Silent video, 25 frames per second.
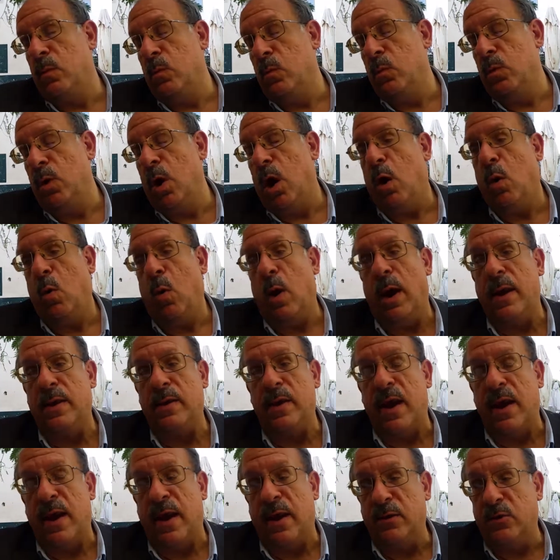No,
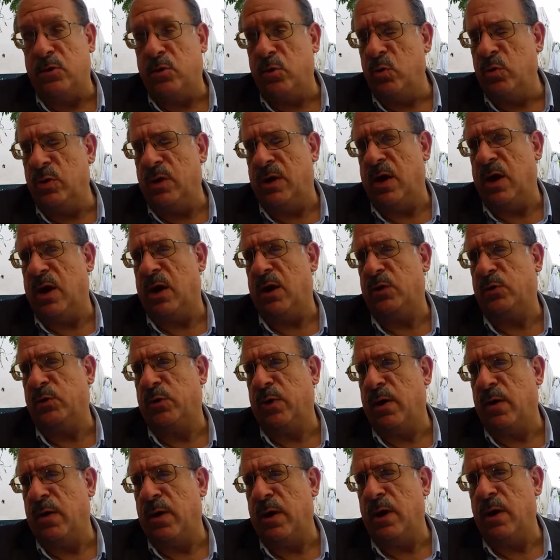and to the
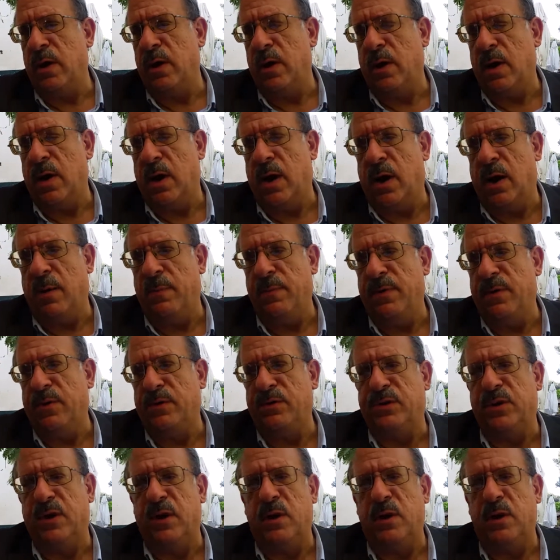contrary, there's an